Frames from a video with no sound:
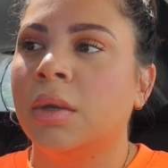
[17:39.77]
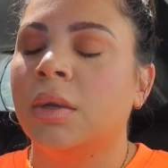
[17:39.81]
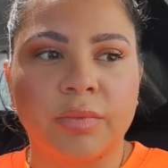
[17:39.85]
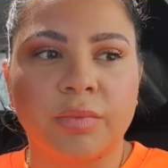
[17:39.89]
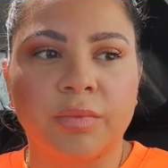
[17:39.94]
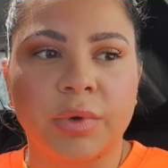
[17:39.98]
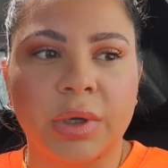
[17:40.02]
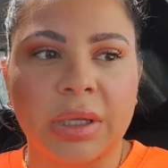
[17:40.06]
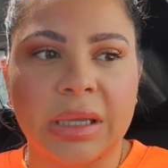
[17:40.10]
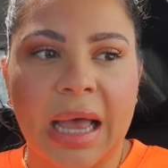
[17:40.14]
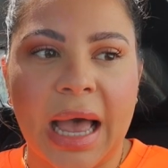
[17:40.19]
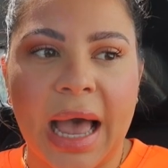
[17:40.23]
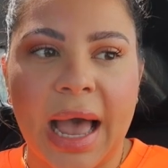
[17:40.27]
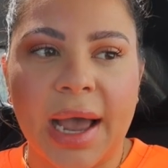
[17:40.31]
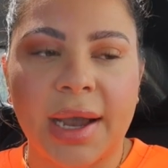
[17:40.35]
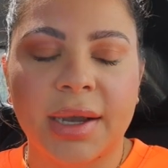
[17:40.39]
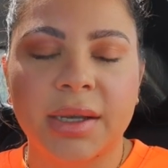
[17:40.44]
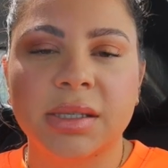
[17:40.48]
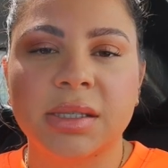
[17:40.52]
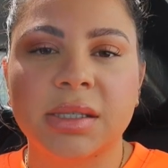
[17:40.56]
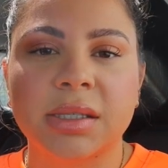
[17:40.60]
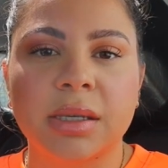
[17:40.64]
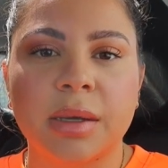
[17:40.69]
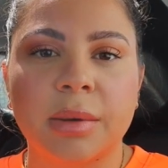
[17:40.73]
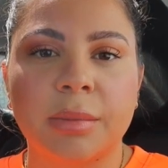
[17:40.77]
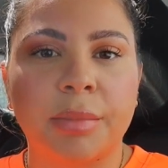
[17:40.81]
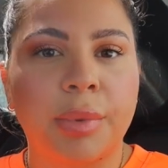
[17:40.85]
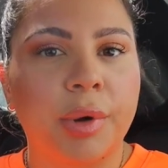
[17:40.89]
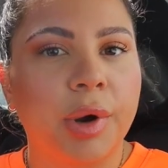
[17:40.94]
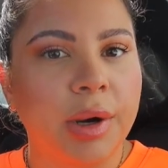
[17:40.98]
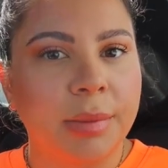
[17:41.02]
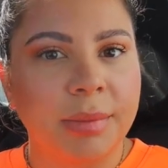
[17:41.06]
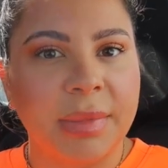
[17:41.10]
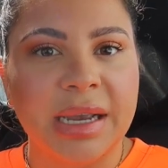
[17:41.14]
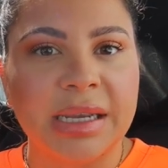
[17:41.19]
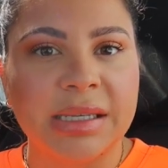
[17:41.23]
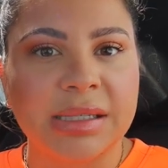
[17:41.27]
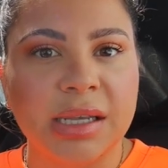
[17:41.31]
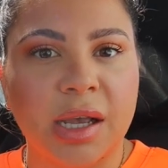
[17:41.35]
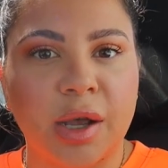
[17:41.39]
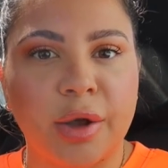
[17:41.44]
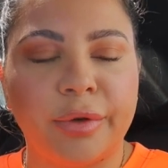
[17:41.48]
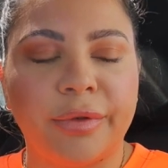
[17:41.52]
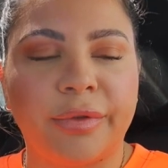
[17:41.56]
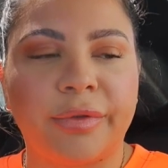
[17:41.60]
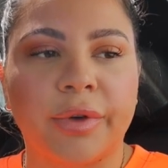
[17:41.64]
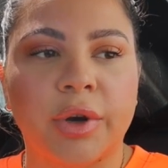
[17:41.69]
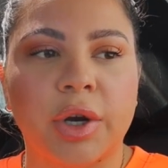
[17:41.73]
relax put
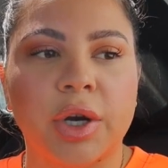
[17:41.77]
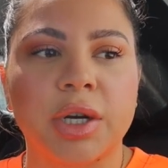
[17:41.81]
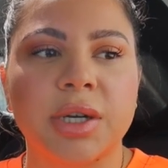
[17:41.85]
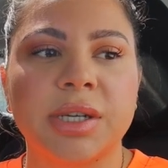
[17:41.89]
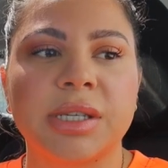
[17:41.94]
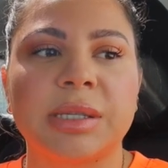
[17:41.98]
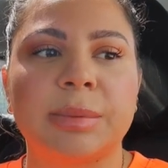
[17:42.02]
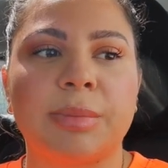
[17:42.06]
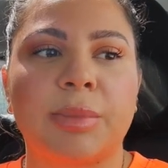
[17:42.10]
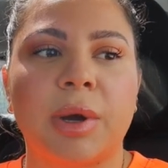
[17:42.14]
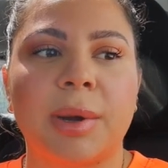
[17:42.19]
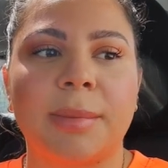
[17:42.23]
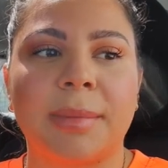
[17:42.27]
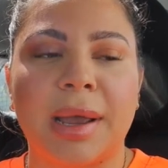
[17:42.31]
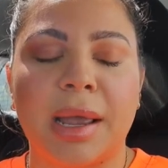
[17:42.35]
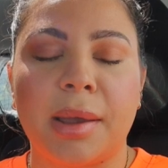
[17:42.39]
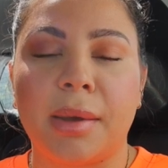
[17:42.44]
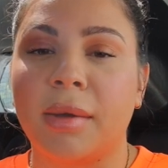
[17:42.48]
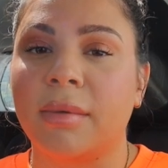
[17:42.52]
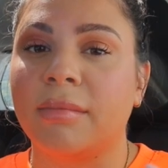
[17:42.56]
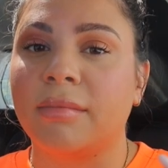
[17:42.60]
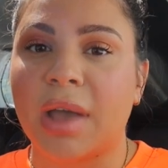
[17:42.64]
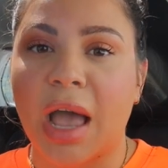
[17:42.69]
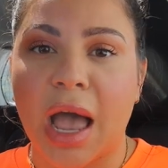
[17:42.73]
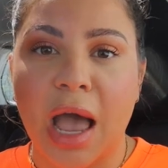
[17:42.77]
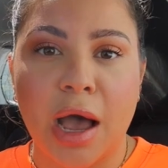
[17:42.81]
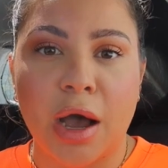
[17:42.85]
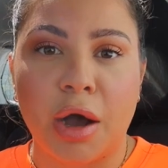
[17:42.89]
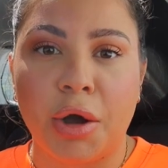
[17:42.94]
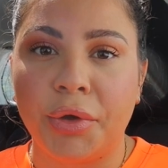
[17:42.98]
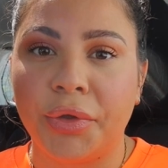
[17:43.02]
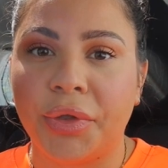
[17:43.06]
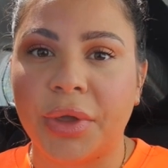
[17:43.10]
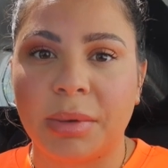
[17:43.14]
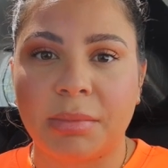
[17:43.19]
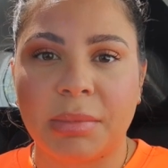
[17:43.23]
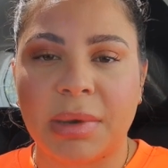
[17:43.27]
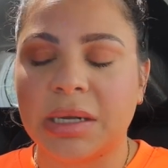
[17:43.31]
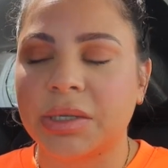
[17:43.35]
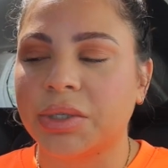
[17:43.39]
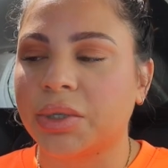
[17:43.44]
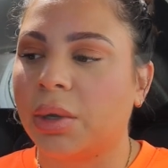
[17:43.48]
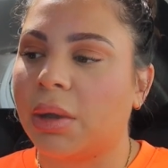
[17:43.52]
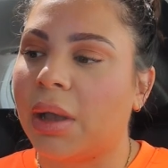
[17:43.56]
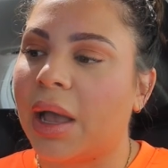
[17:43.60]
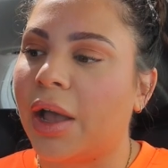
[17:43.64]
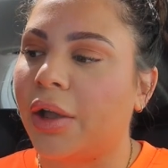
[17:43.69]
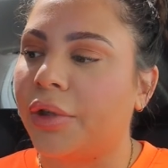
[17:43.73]
myself first, put my health and
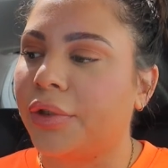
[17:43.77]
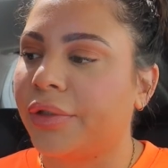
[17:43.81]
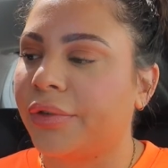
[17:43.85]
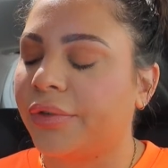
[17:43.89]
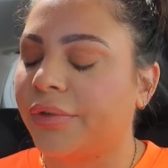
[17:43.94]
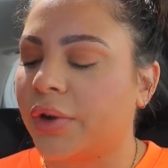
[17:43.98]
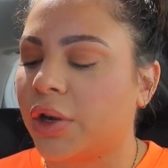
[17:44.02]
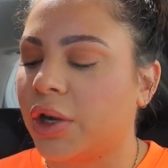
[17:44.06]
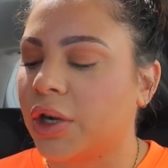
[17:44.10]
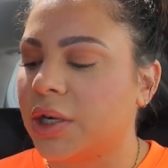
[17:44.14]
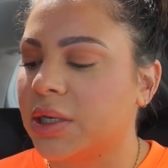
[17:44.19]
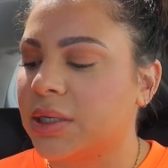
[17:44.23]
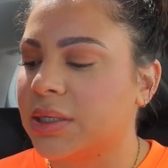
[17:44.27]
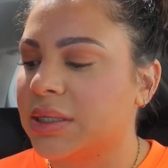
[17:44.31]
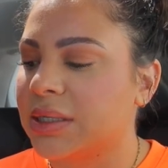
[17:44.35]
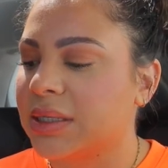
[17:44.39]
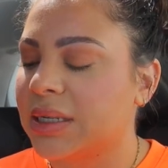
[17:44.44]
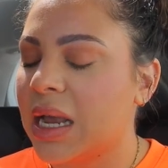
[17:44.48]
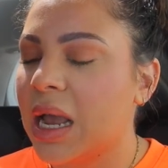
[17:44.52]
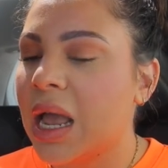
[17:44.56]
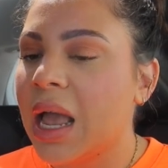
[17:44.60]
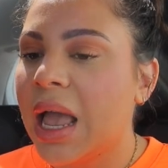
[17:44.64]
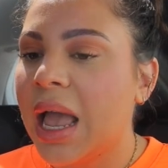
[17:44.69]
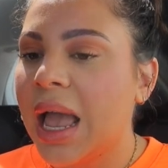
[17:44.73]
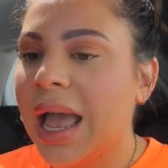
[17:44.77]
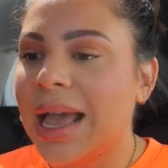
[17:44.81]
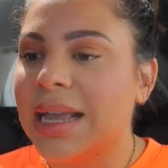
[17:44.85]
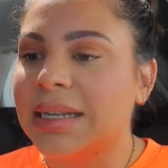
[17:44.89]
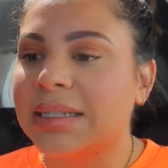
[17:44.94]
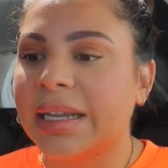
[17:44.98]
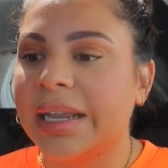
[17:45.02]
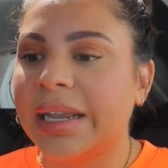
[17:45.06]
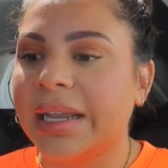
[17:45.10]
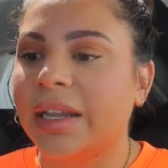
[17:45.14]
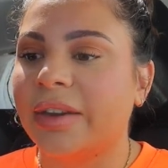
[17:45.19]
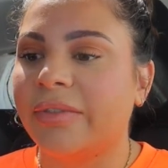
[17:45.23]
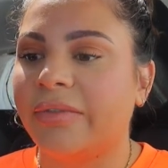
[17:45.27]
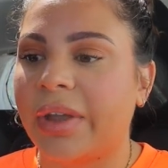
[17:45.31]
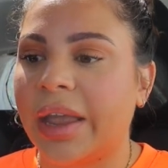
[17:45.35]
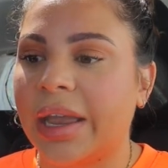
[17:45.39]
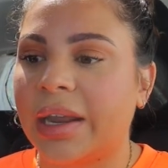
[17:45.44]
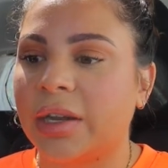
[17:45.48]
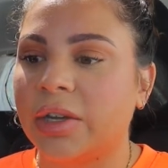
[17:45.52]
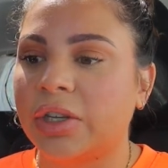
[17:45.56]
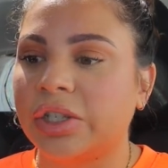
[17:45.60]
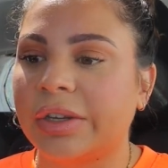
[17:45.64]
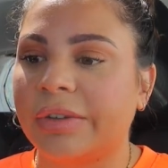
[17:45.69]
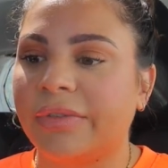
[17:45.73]
mental health first, and take
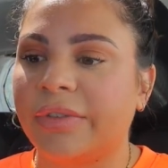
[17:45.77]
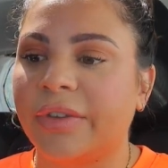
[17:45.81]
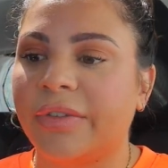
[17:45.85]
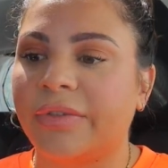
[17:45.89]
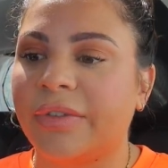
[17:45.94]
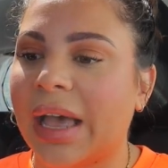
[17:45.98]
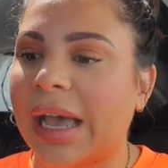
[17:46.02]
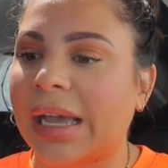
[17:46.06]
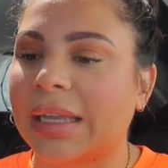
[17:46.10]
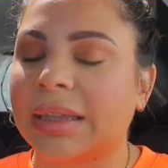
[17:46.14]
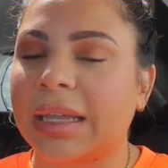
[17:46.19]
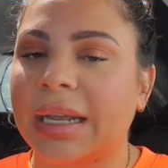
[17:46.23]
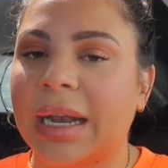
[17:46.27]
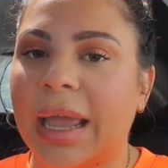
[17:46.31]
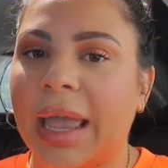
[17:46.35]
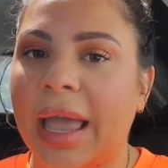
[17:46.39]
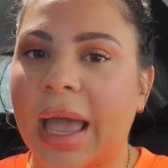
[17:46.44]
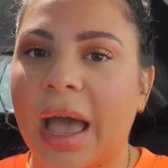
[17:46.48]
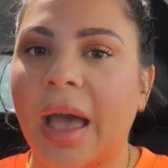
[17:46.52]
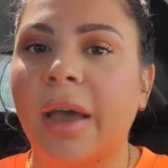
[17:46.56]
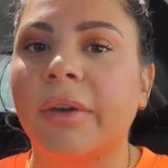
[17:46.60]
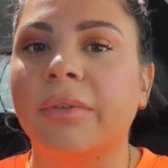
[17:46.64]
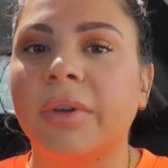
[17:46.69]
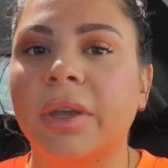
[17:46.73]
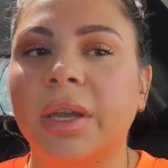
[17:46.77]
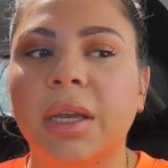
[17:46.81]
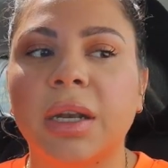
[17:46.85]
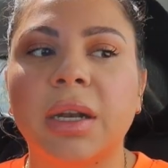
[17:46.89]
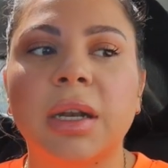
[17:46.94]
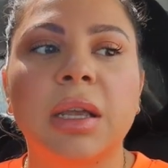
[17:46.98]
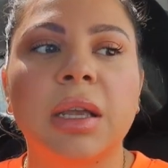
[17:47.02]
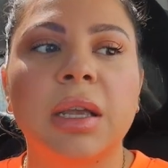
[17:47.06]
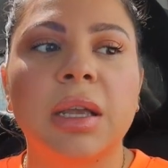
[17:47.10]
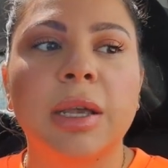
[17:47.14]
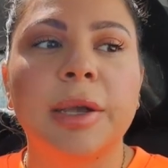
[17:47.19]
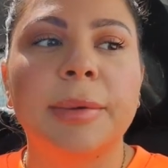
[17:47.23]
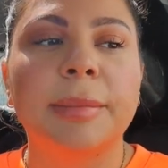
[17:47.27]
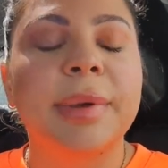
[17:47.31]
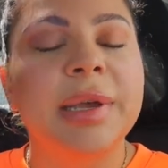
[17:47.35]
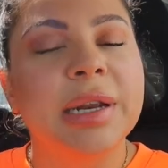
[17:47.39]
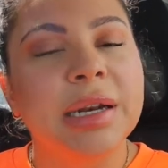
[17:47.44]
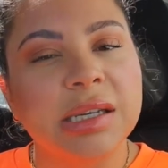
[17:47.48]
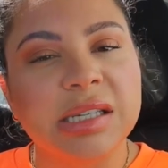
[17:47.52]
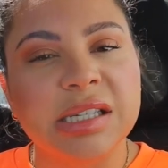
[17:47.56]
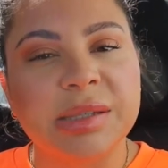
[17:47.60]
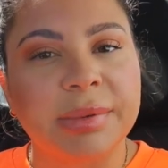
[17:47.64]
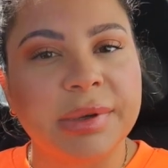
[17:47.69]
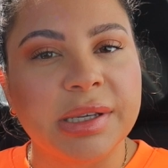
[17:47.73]
advantage of the fact that I haven't been
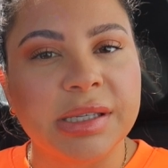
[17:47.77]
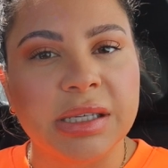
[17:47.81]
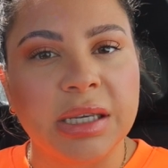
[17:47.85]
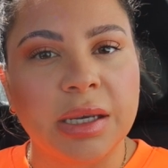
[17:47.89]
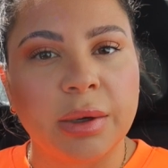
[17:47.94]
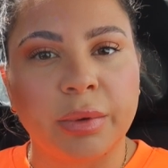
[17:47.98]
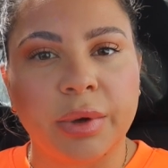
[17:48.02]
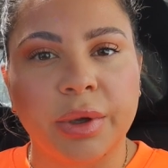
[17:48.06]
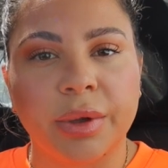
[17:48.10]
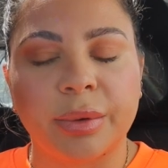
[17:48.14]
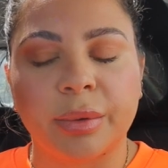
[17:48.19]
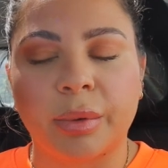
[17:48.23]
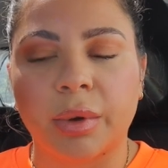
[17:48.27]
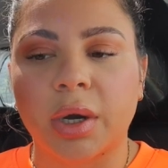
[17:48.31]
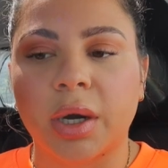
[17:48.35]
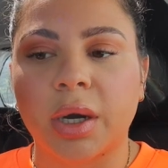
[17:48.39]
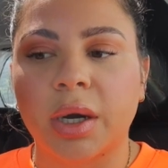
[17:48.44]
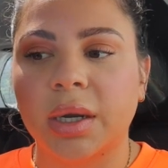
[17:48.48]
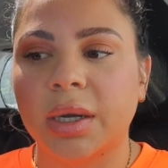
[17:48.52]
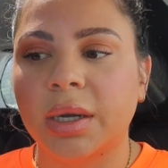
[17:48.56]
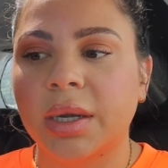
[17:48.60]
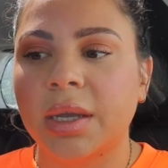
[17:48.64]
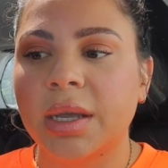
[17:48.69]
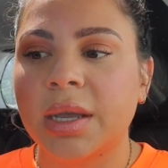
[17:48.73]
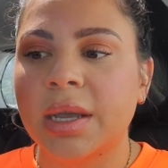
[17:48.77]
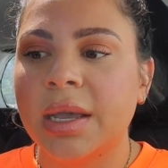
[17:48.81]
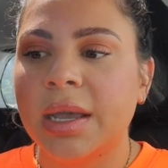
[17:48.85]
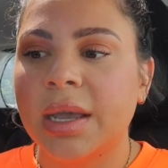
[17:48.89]
as busy with work.